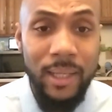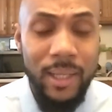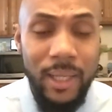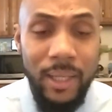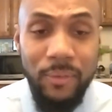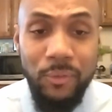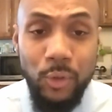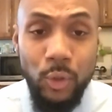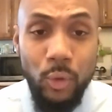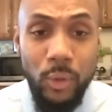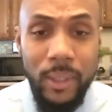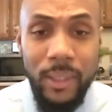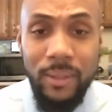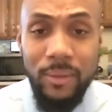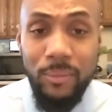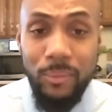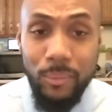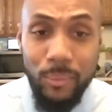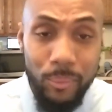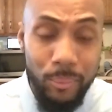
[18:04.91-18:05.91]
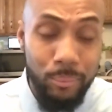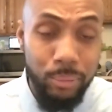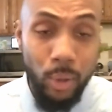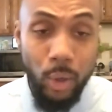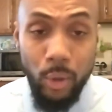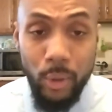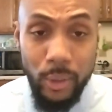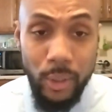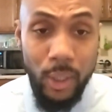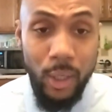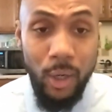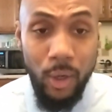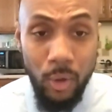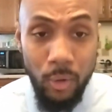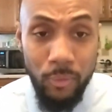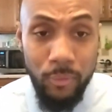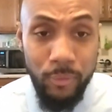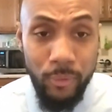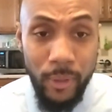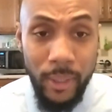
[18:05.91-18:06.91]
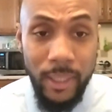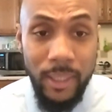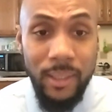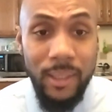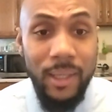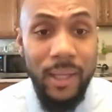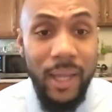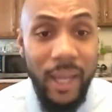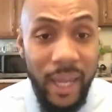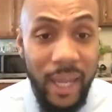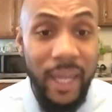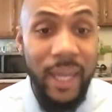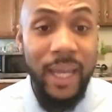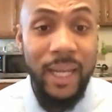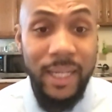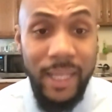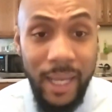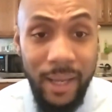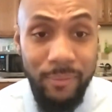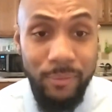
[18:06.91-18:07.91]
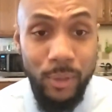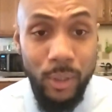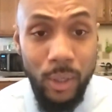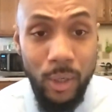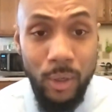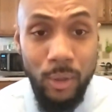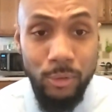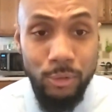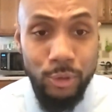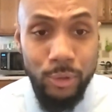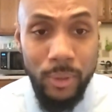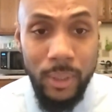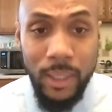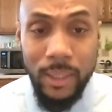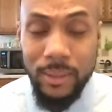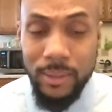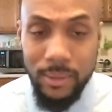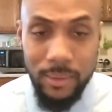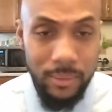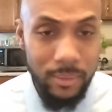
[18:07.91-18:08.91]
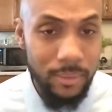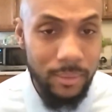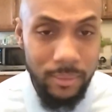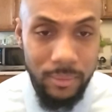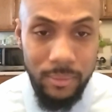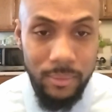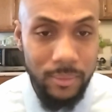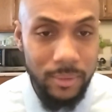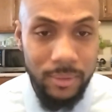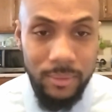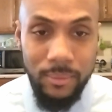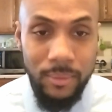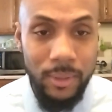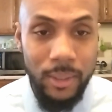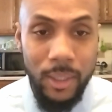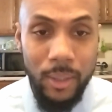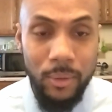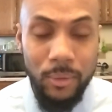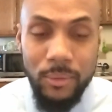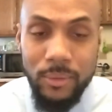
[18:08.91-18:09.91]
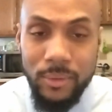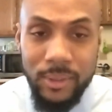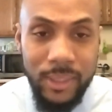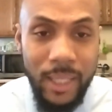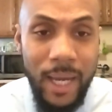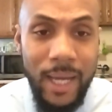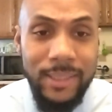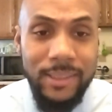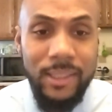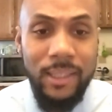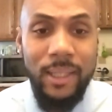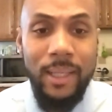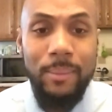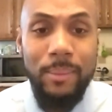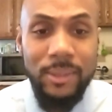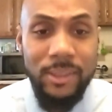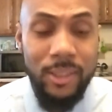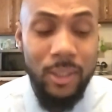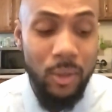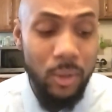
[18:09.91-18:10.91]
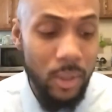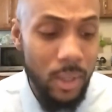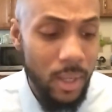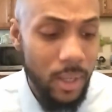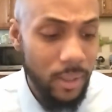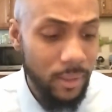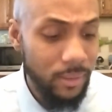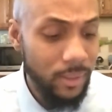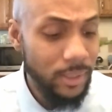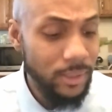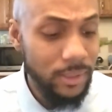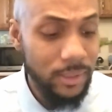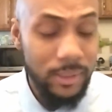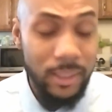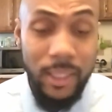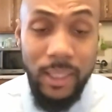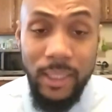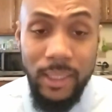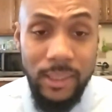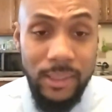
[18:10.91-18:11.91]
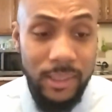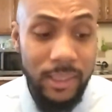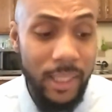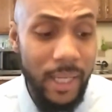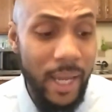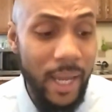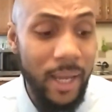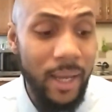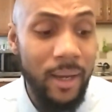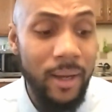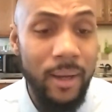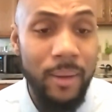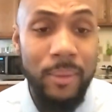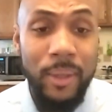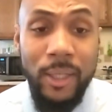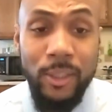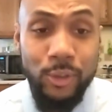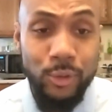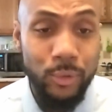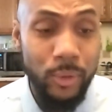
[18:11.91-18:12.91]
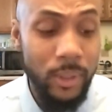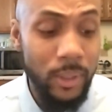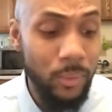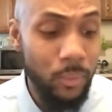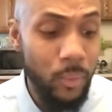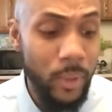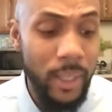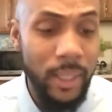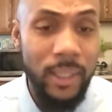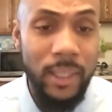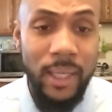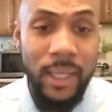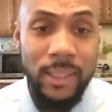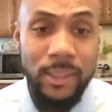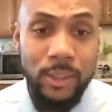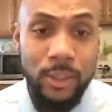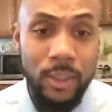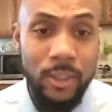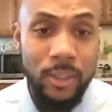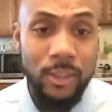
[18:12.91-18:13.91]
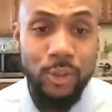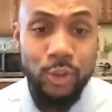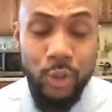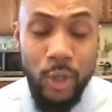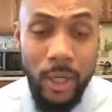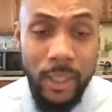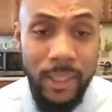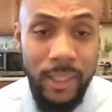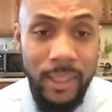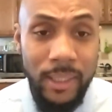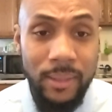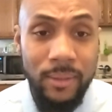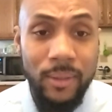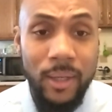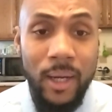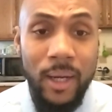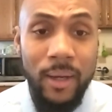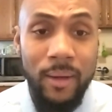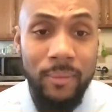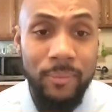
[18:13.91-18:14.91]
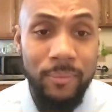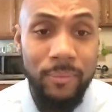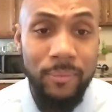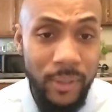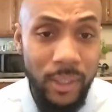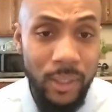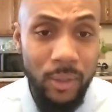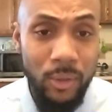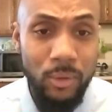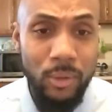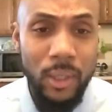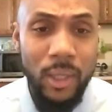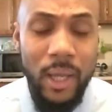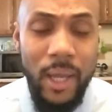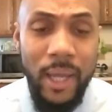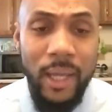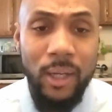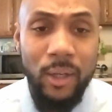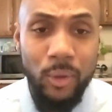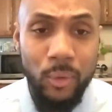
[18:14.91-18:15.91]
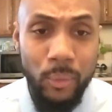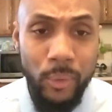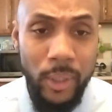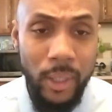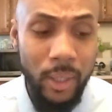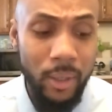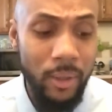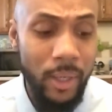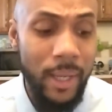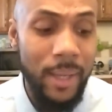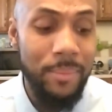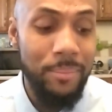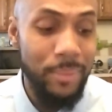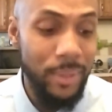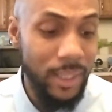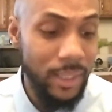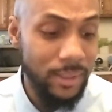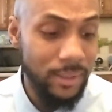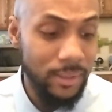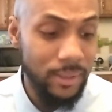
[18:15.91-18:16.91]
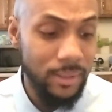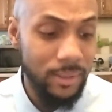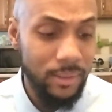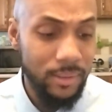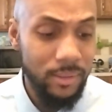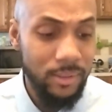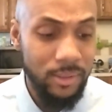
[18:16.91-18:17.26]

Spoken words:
If you can broker your own freight and have your own trucks, sky's the limit. So this is an easy entryway into the trucking field and career and business.